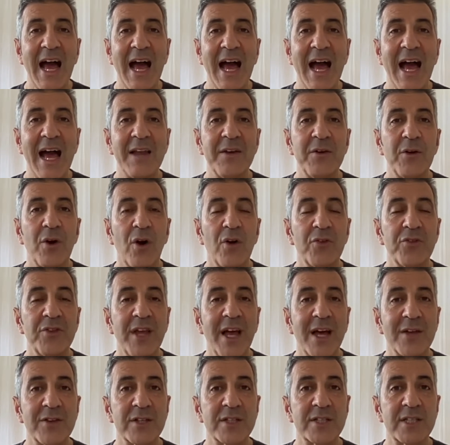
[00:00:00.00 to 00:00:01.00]
And on the
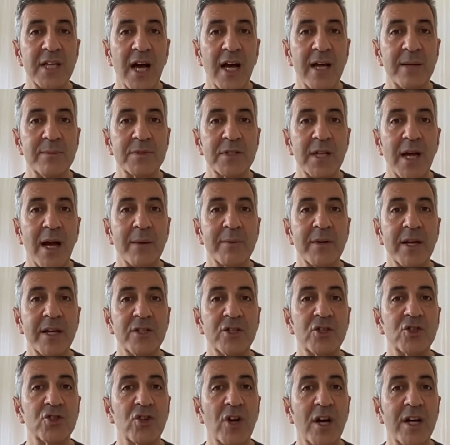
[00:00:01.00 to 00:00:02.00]
other times, I'm going
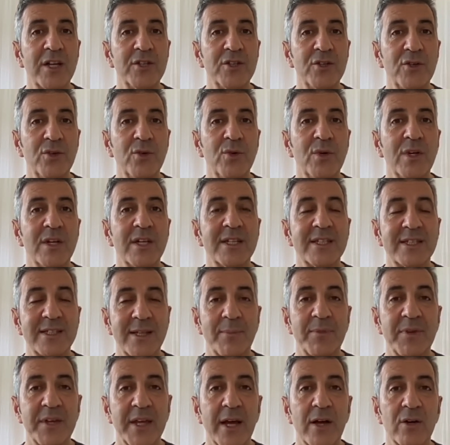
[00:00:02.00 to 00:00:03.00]
to try and do
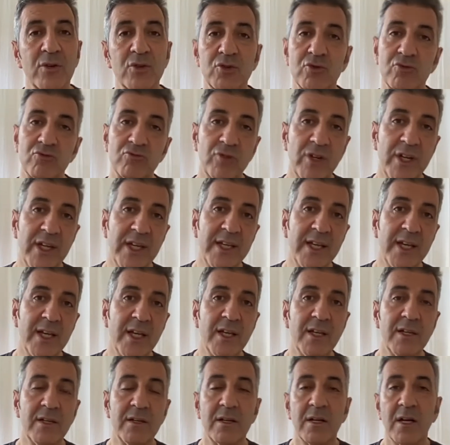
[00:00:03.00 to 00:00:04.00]
something else,
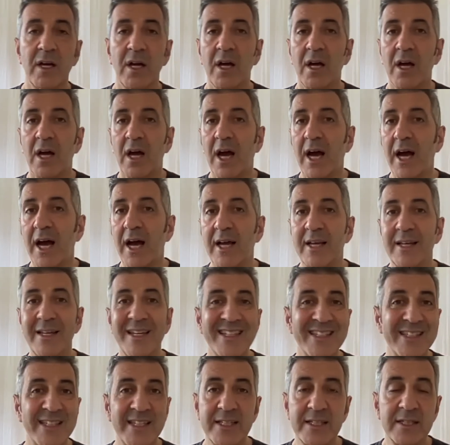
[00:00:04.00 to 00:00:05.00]
reading,
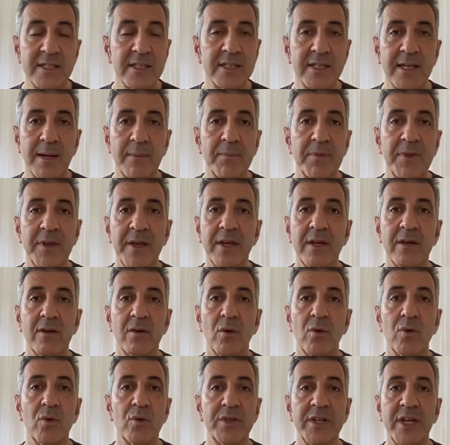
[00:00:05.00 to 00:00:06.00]
listening to something,
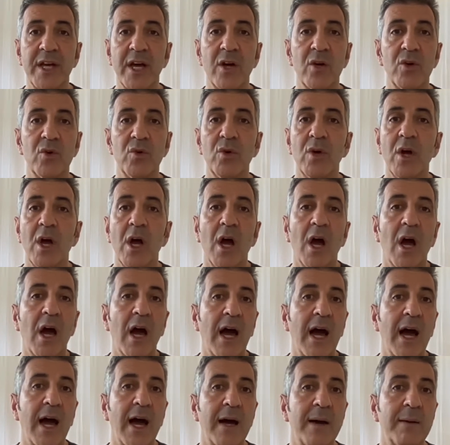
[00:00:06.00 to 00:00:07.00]
audio,
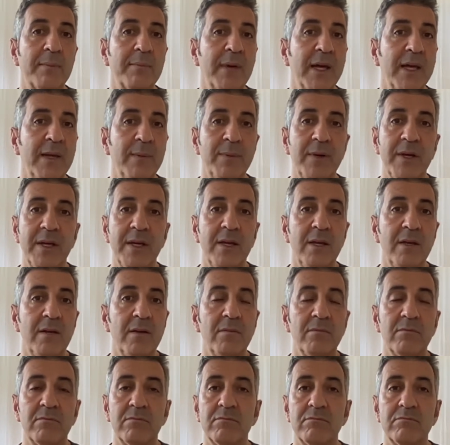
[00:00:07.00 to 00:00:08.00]

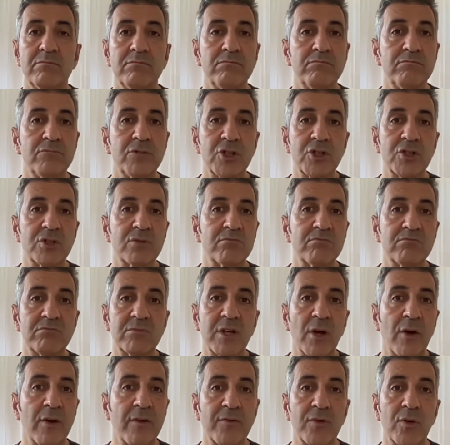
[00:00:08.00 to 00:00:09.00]
maybe just
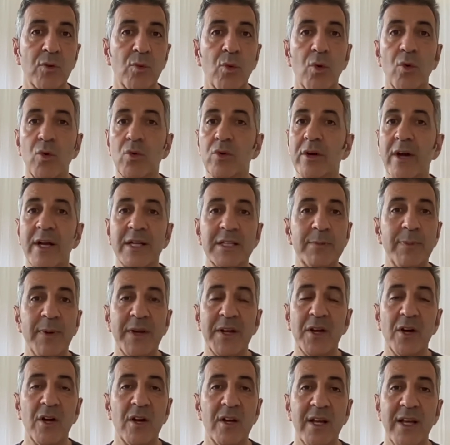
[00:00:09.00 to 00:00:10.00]
going for a walk, going to bed
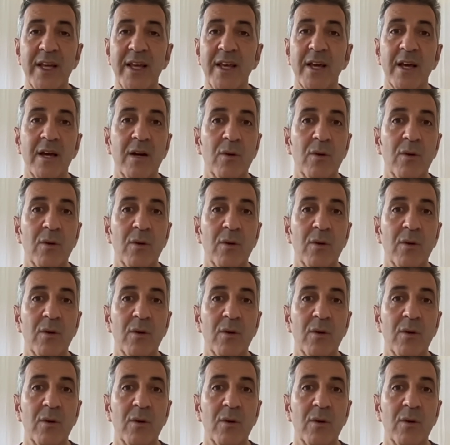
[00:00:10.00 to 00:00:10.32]
early,